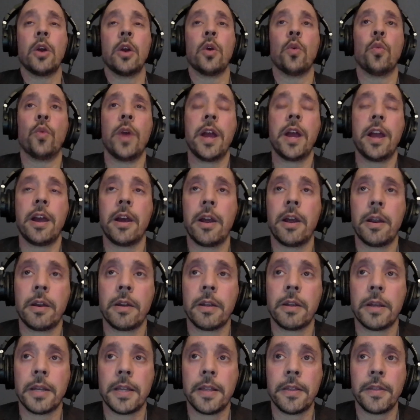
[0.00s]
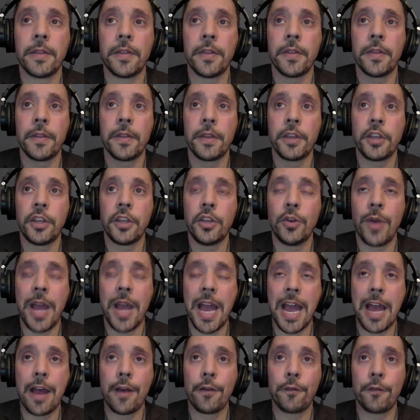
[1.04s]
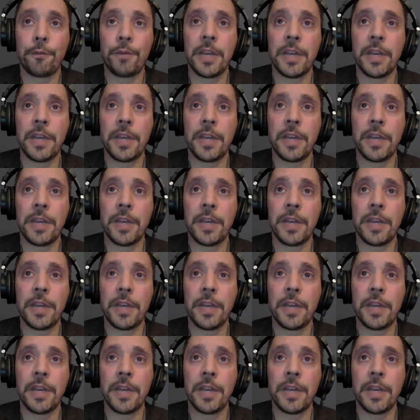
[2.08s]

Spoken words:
where you have